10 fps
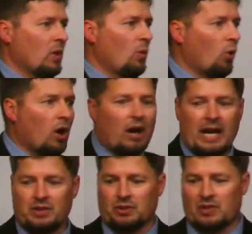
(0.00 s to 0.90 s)
What are
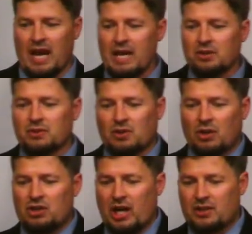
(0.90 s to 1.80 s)
angels? Angels, turn
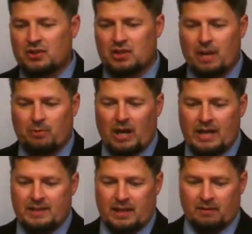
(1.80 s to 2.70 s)
to Genesis chapter
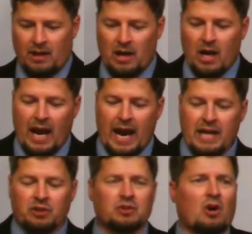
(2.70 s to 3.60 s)
19.
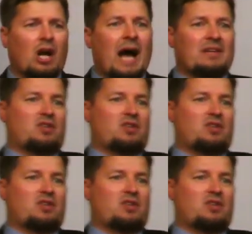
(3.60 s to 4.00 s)
Angels are God's